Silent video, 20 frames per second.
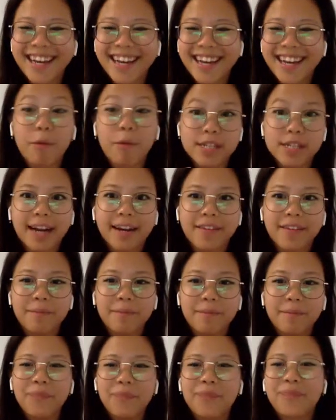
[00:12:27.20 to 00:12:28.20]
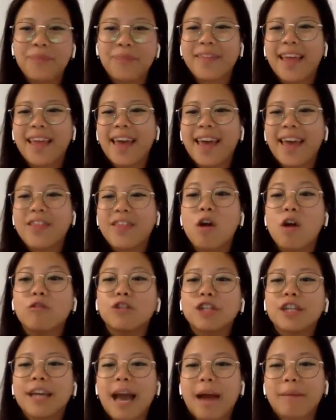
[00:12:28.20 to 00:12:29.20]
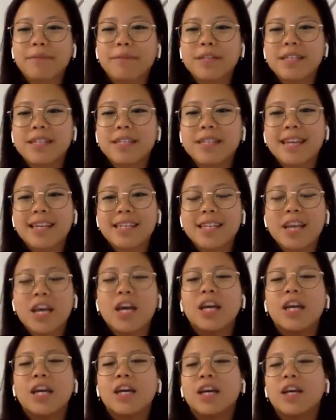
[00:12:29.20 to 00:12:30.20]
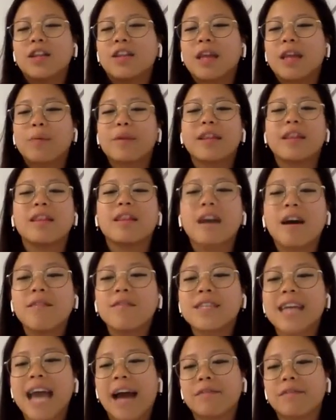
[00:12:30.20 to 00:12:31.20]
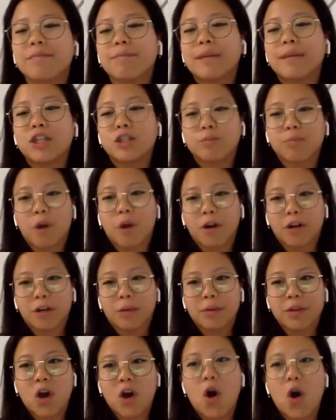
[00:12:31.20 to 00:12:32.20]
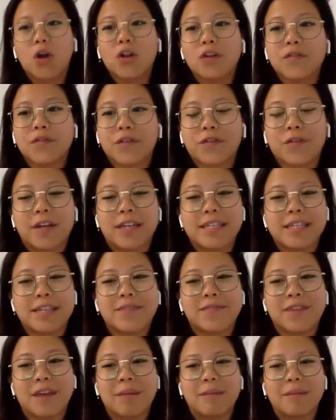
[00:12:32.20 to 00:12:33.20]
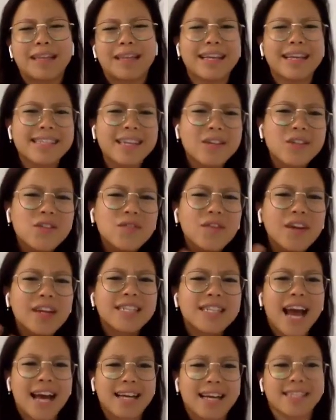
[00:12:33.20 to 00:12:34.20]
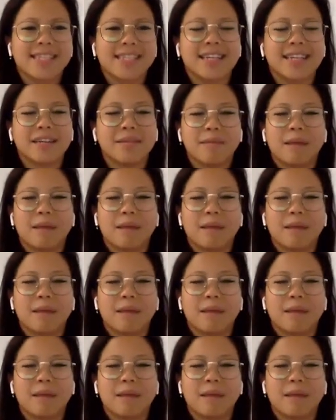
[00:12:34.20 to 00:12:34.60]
Protect them. The OG captain says they would love to have a beach party with all of your friends and family. That sounds fantastic.